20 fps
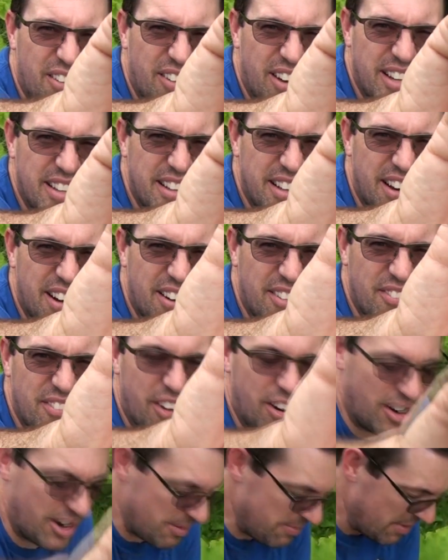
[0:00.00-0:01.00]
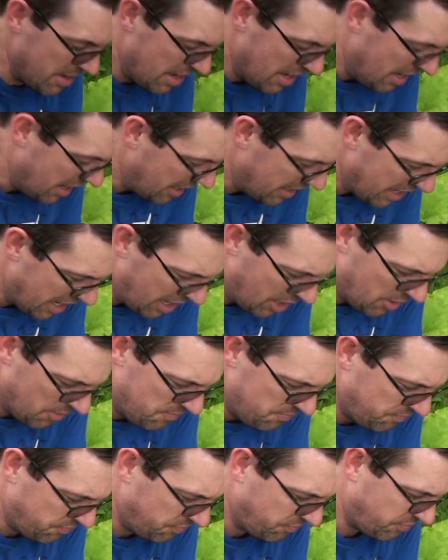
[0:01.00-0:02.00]
right there. All right. Now,
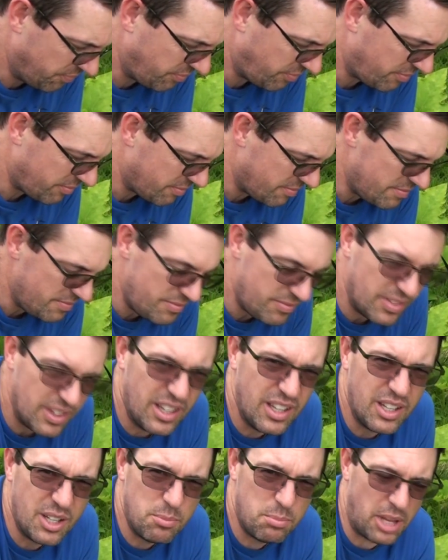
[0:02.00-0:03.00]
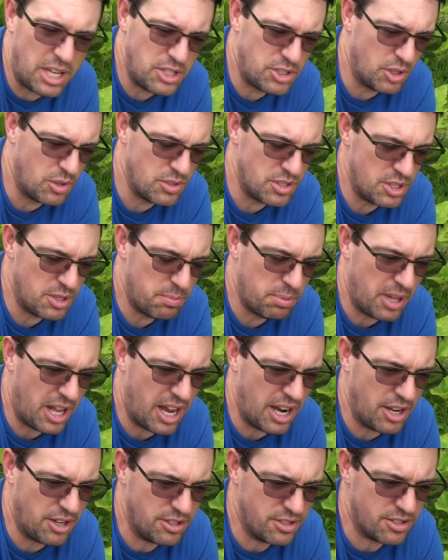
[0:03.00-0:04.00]
place those in the
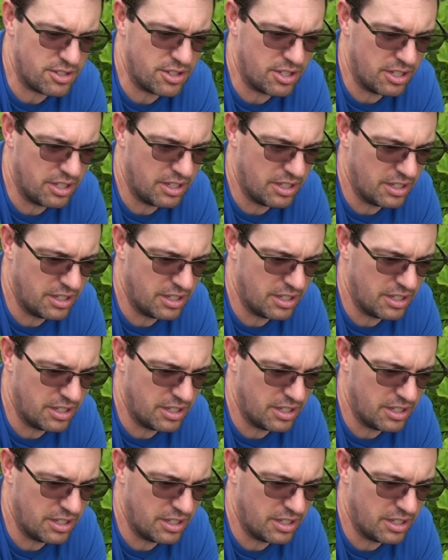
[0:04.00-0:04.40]
pliers,